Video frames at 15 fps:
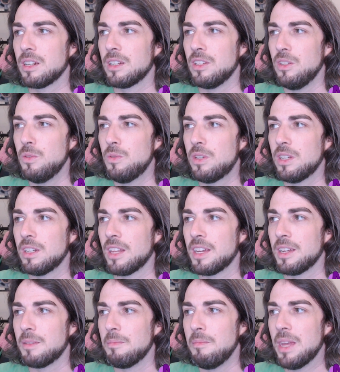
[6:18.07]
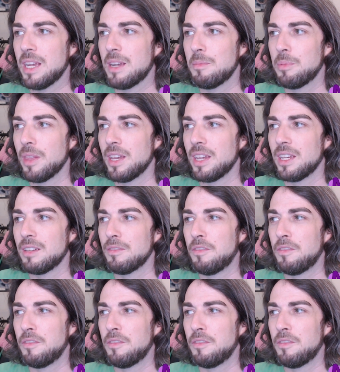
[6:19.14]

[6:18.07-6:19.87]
you can like make a plan,